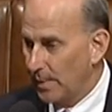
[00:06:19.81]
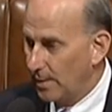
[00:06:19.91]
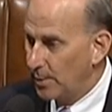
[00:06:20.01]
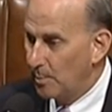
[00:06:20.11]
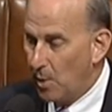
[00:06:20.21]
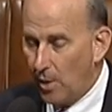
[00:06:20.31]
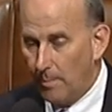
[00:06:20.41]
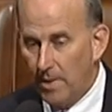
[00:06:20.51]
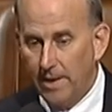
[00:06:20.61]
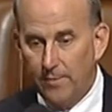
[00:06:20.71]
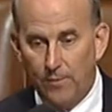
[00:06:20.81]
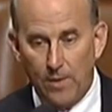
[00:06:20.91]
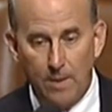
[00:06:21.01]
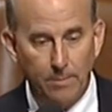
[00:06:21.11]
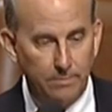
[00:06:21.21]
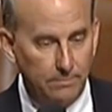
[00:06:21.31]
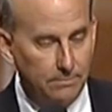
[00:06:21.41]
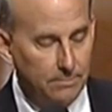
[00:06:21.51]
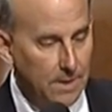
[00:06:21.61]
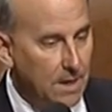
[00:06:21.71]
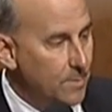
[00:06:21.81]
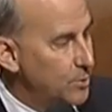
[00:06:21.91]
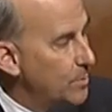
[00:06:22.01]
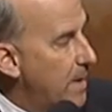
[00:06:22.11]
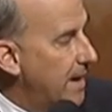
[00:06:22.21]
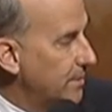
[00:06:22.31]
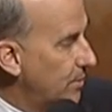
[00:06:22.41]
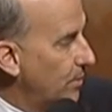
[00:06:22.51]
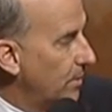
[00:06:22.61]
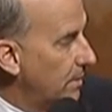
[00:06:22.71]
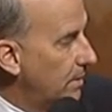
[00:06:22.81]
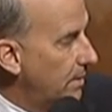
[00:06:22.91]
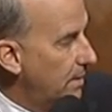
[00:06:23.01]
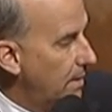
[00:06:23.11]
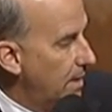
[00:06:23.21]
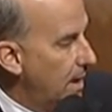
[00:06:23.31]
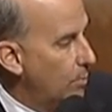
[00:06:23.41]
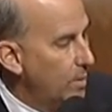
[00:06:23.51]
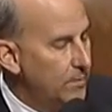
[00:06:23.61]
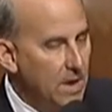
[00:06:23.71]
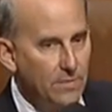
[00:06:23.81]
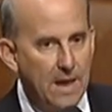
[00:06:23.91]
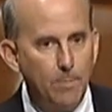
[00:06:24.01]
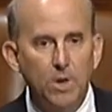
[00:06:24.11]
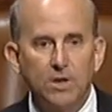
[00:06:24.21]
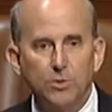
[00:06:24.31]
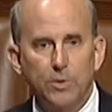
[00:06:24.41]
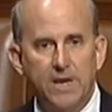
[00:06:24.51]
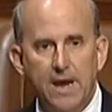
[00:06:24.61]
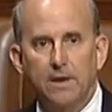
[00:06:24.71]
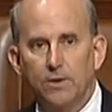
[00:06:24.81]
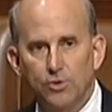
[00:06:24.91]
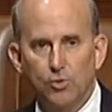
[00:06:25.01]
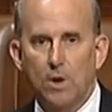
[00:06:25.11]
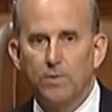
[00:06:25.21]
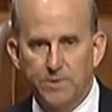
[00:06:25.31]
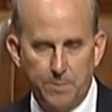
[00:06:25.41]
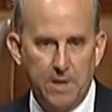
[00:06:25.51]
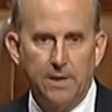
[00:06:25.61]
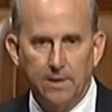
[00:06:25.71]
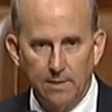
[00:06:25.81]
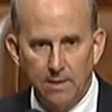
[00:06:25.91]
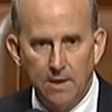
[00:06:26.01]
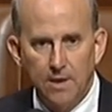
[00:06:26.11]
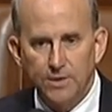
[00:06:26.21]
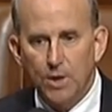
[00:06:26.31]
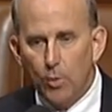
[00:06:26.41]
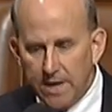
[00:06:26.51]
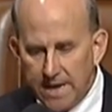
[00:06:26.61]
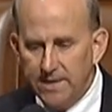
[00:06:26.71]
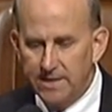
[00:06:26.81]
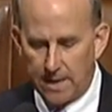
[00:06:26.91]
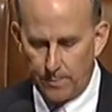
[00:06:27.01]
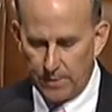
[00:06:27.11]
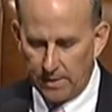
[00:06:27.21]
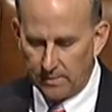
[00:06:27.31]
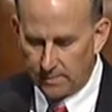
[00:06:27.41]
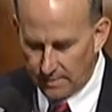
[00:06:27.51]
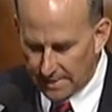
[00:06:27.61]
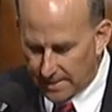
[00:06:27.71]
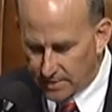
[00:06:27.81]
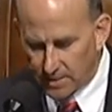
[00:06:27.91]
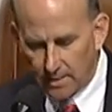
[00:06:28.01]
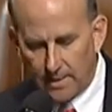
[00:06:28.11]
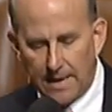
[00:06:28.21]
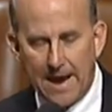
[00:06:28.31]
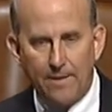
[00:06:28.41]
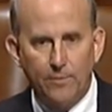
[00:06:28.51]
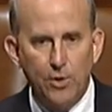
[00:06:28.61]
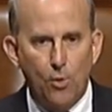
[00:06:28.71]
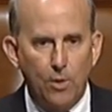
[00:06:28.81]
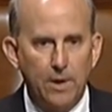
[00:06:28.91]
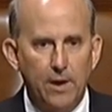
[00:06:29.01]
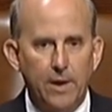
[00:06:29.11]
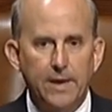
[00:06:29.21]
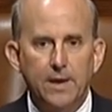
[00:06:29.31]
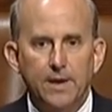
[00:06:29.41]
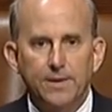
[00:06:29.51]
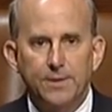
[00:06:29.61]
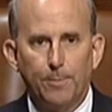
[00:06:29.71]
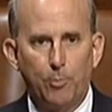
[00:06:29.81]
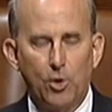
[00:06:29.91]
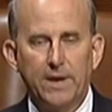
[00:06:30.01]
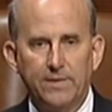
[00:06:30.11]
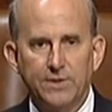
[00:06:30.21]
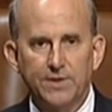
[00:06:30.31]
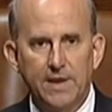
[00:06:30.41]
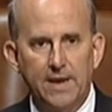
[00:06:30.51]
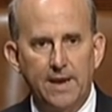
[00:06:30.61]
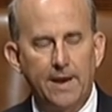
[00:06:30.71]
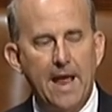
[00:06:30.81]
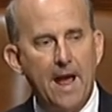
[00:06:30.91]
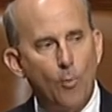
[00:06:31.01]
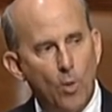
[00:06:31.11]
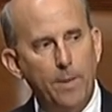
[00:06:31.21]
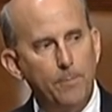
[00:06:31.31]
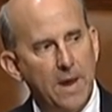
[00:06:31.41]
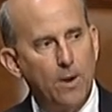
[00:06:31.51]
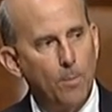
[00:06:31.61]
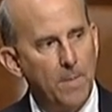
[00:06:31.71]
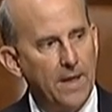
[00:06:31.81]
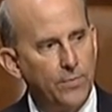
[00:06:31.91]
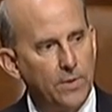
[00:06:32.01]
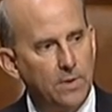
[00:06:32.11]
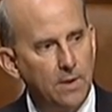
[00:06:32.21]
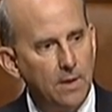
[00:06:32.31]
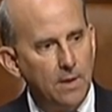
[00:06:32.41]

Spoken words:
you borrow money from becomes your master. And we've done that because we can't control the spending. So we need something that is a little out of the ordinary to bring this thing in. And what better method